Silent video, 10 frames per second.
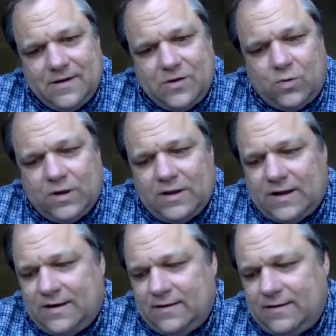well,
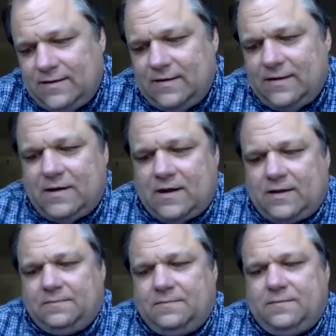
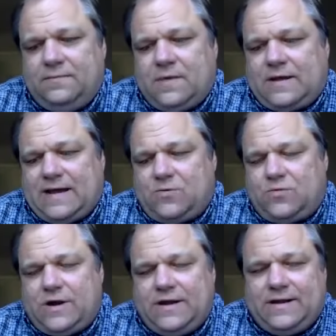I'm kind of
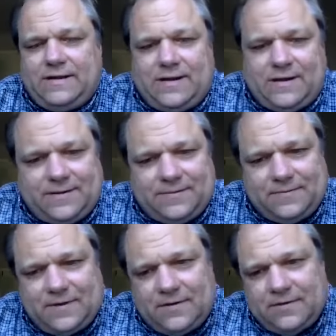running
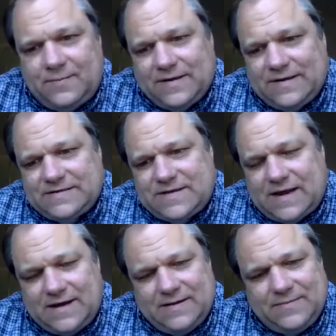up against
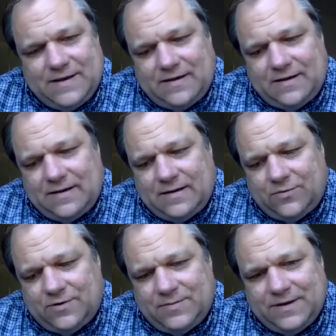time, and I
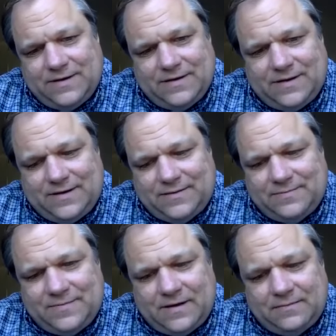want to be
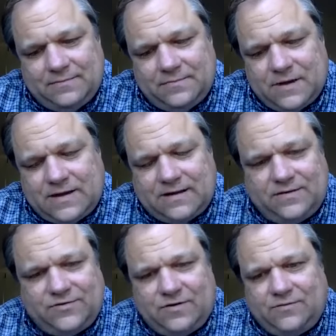
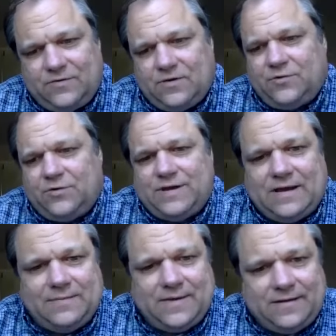cognizant of your
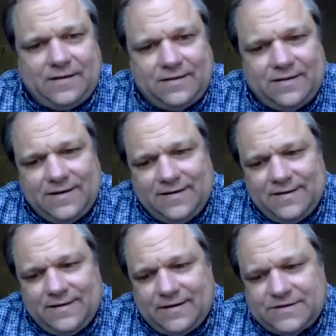time. And
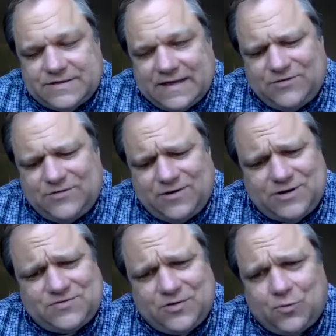I just thank you very
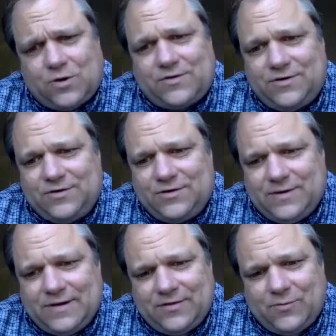much for the work that you're
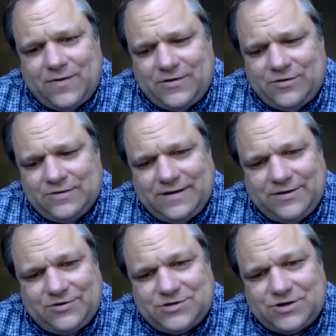doing and the way that you're leading
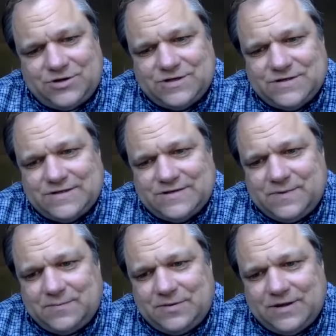your churches. And it's
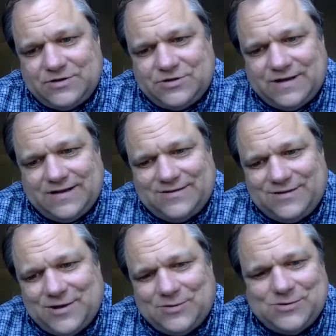been a pleasure to get to
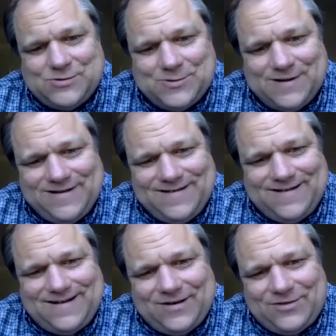know you
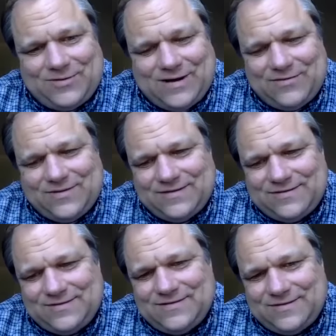throughout
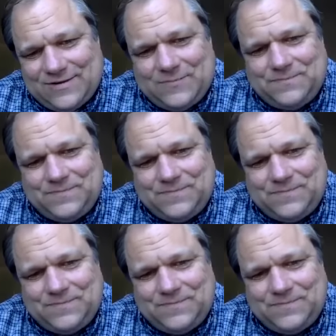this. So,